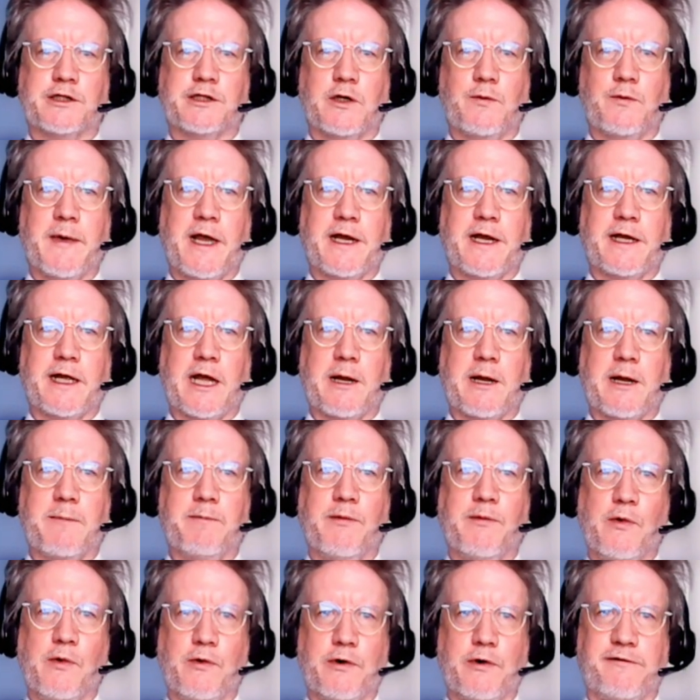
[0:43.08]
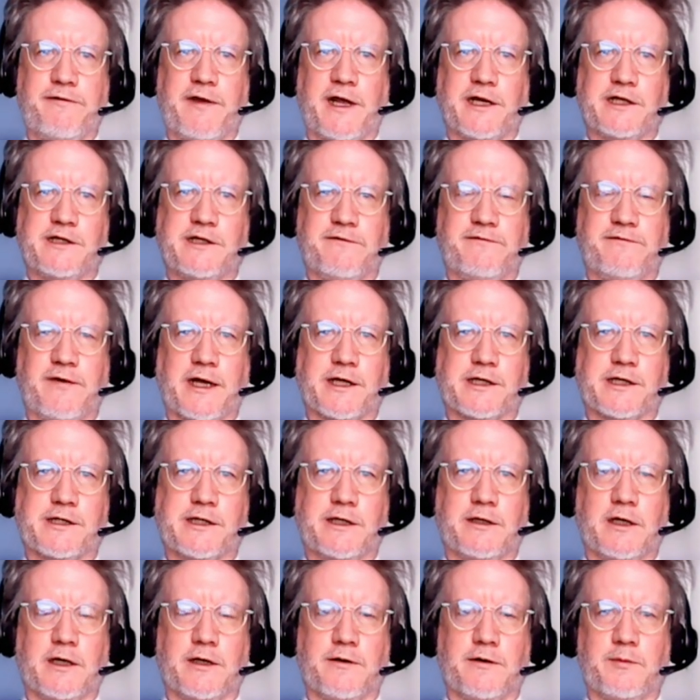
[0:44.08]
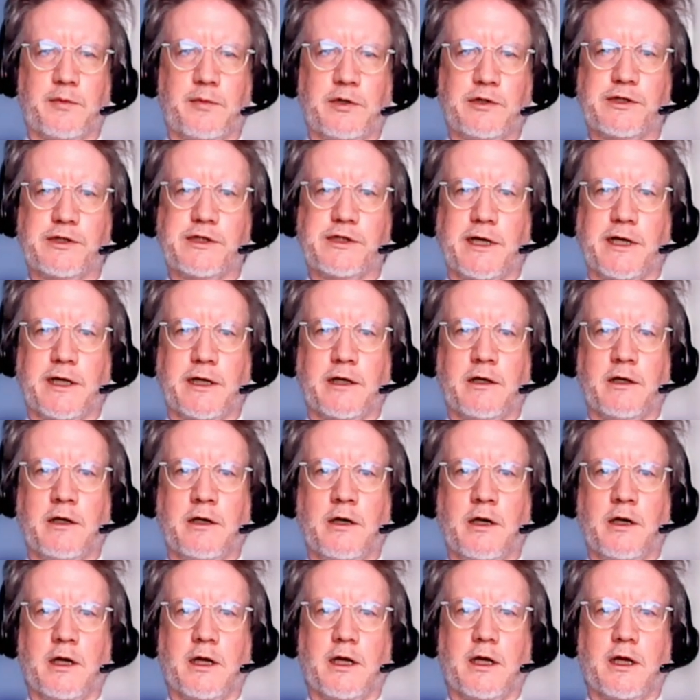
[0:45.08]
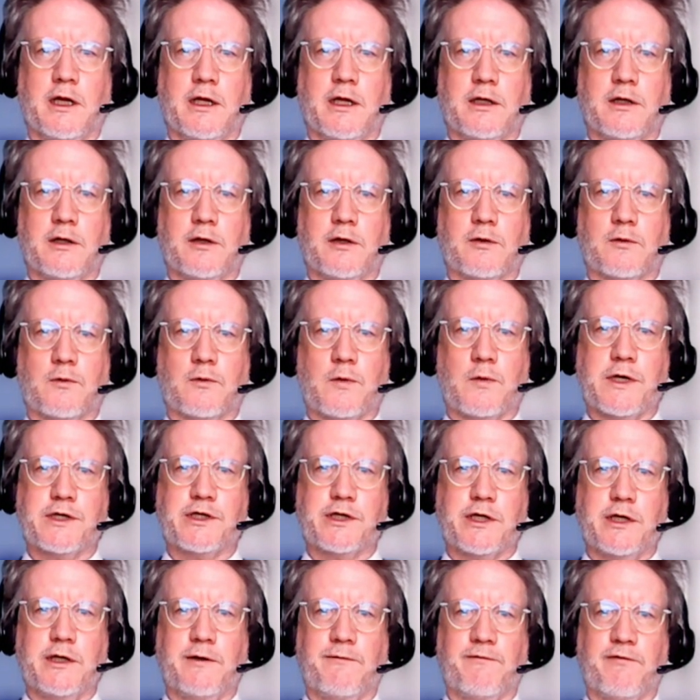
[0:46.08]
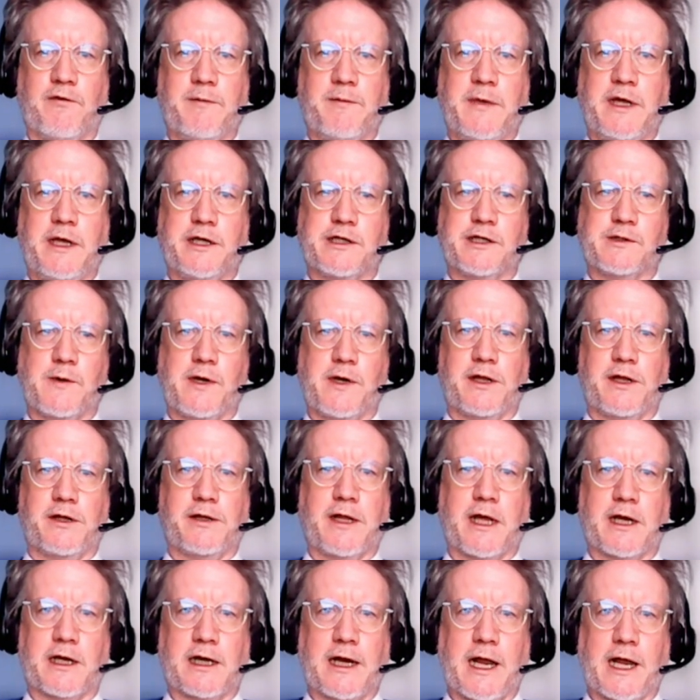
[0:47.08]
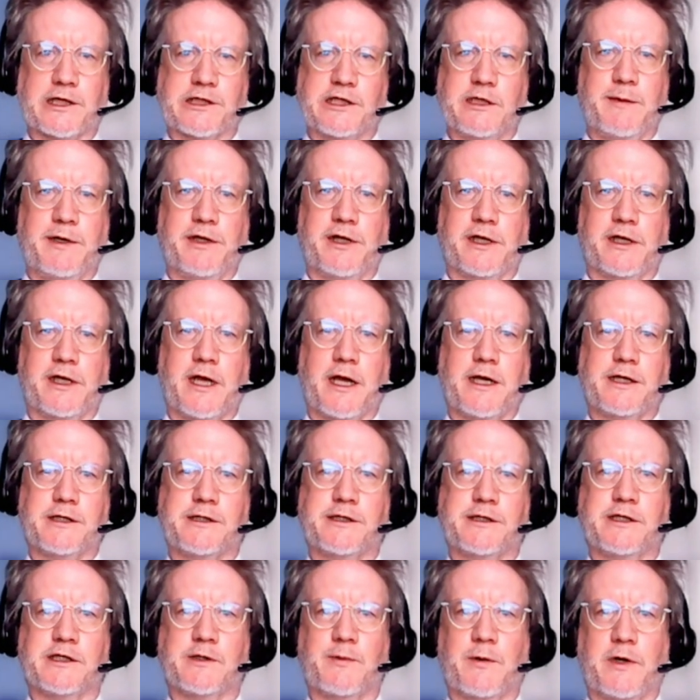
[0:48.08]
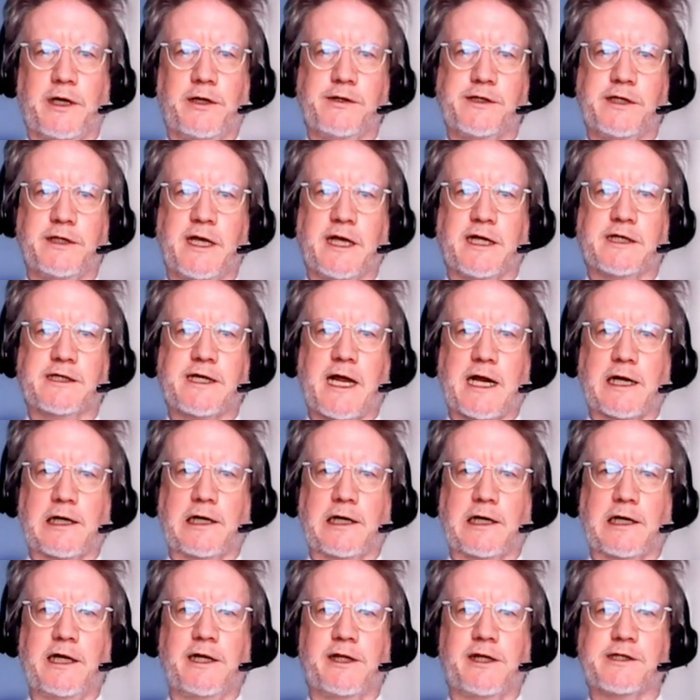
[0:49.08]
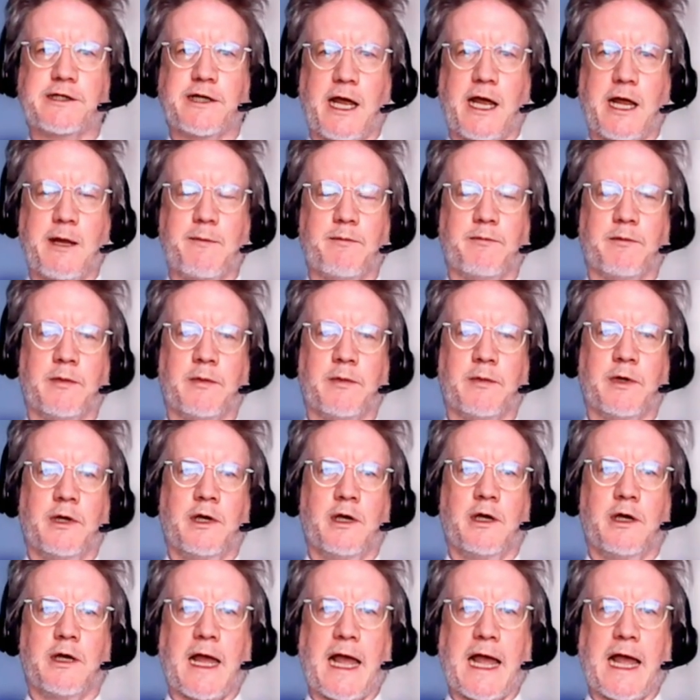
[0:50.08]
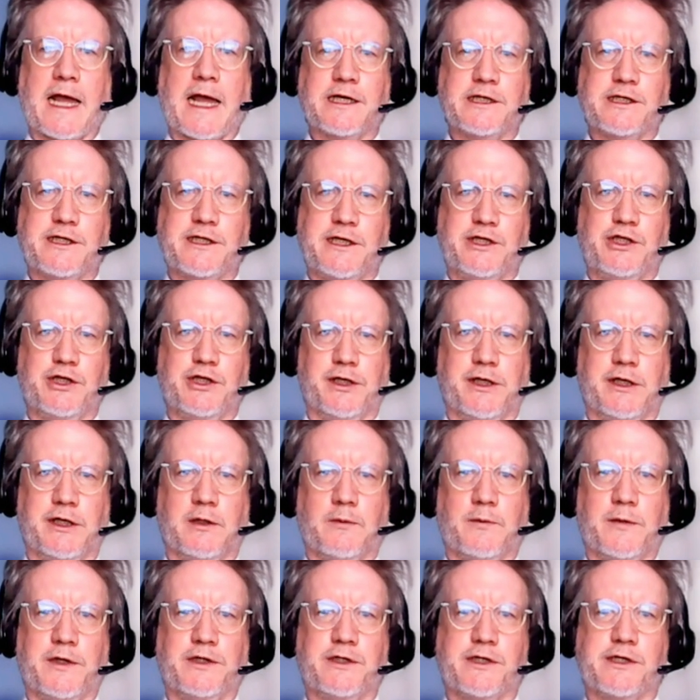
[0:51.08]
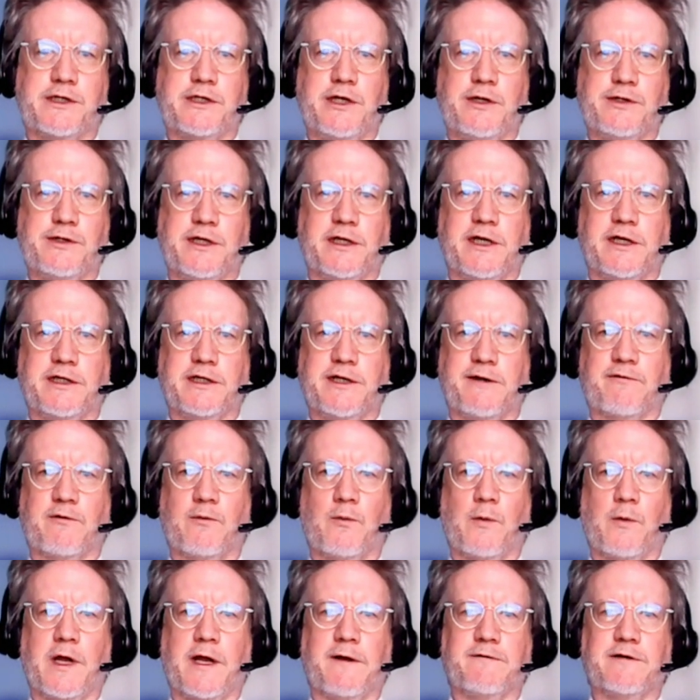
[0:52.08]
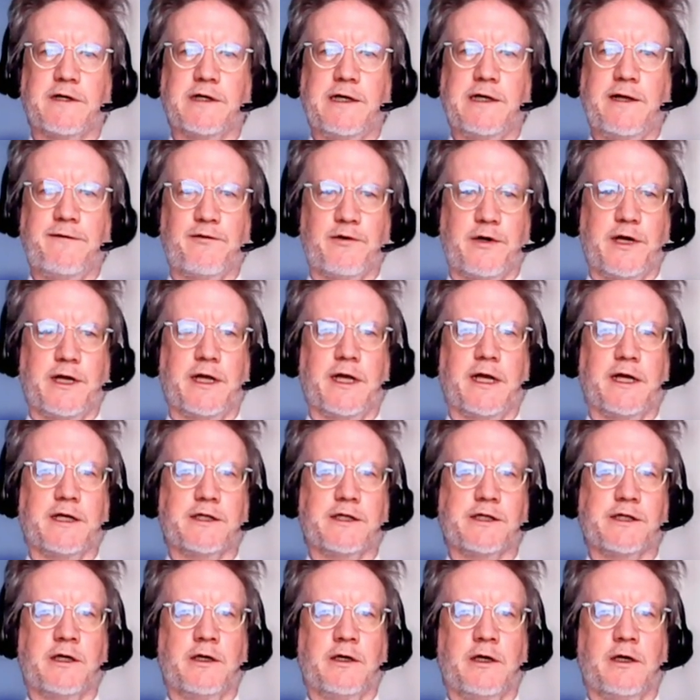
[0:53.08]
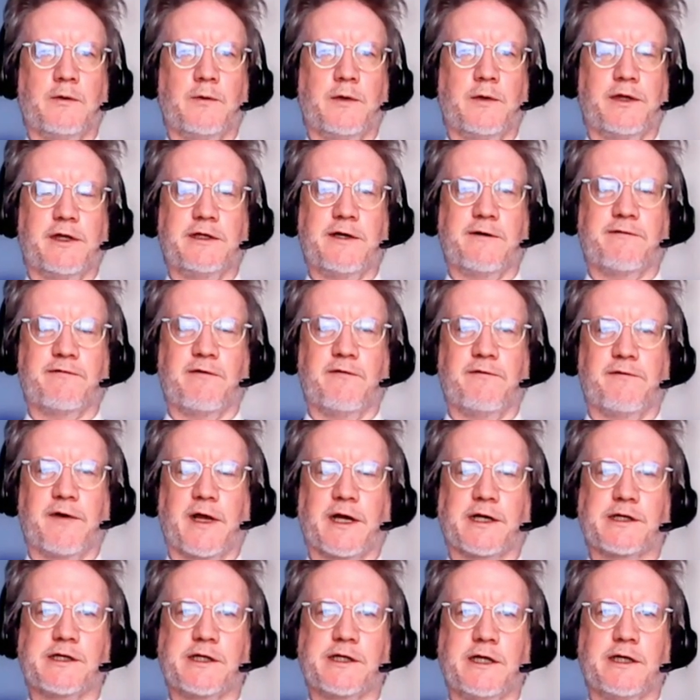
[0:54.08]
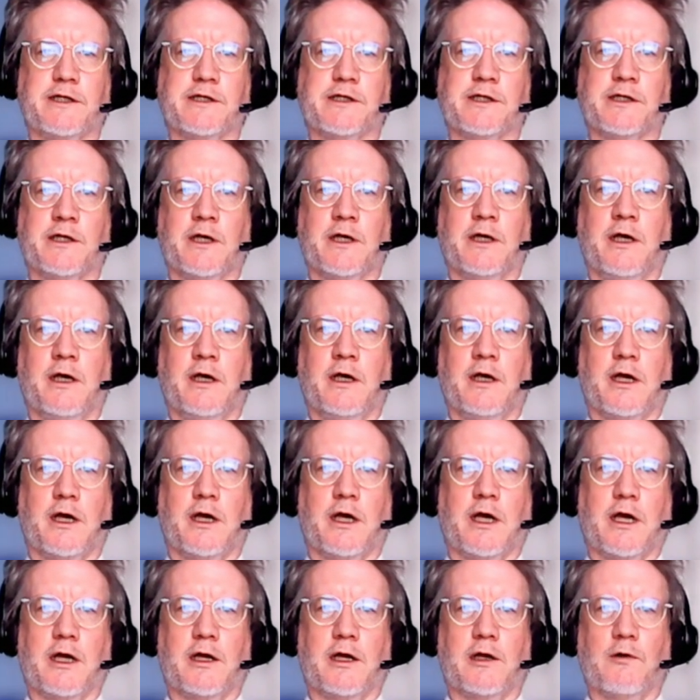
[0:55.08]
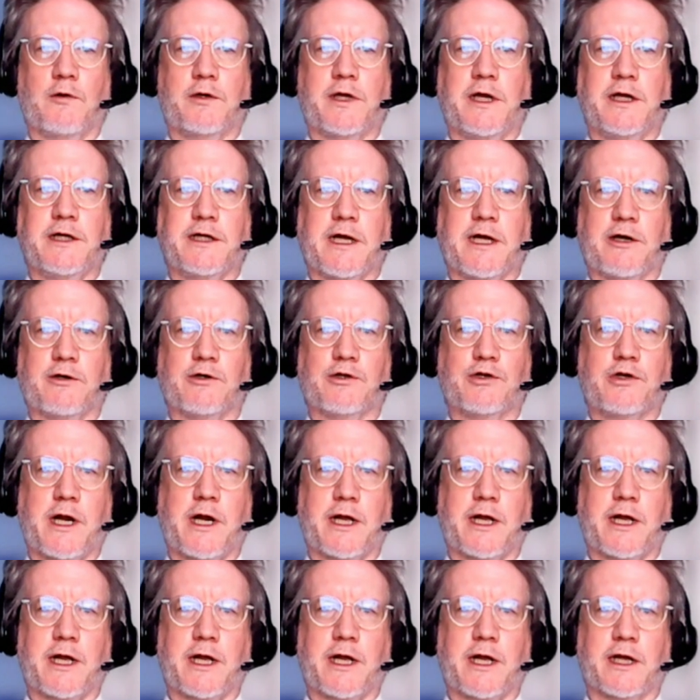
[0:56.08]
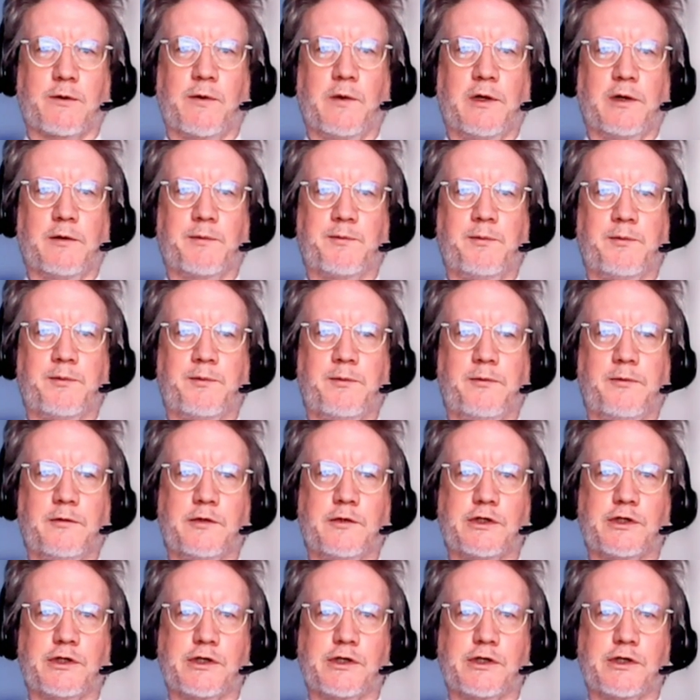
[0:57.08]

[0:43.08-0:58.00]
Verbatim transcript: so we might get more effective vaccine uh, boosting. The question for me is whether that'll actually be the case, since we're using exactly the same antigen, we're just using a different way of delivering it with the different vaccines. Uh, looking down track, we will